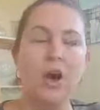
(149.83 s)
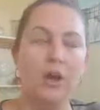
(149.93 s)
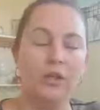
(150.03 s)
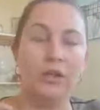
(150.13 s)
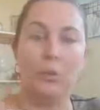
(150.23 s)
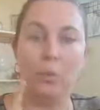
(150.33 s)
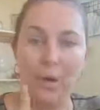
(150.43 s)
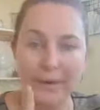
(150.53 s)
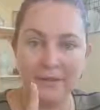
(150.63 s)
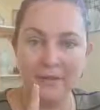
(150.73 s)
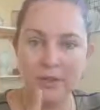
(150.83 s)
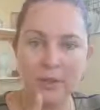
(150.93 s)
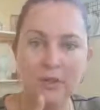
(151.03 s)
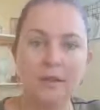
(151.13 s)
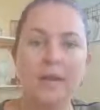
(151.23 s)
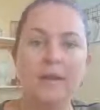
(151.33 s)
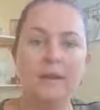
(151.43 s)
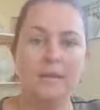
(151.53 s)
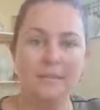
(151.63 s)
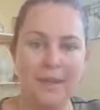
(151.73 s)
only one of you
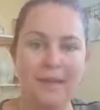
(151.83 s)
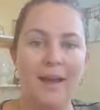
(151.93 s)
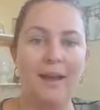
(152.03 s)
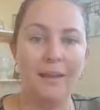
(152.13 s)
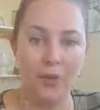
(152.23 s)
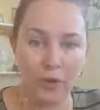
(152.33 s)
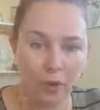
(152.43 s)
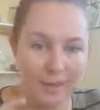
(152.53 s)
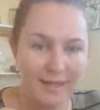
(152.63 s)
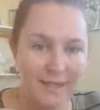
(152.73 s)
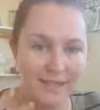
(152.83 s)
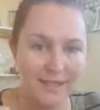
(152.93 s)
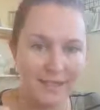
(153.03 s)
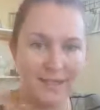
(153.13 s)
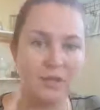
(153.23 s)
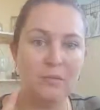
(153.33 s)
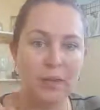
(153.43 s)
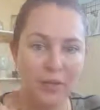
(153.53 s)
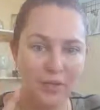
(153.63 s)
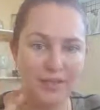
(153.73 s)
can be a nominated
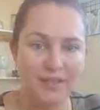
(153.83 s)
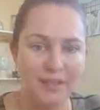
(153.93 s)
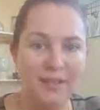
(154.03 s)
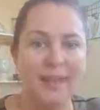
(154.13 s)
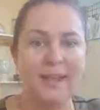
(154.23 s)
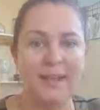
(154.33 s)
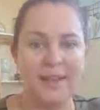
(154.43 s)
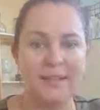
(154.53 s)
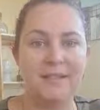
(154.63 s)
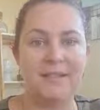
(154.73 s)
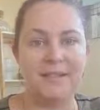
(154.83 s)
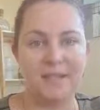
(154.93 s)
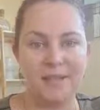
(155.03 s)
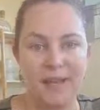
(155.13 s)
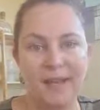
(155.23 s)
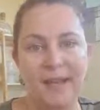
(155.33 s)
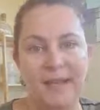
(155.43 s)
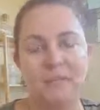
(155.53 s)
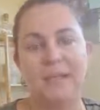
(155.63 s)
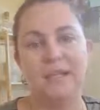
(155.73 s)
person against that
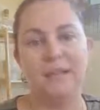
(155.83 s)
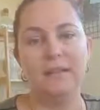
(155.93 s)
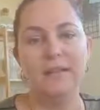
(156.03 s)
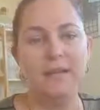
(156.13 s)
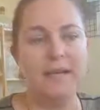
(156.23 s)
ABN.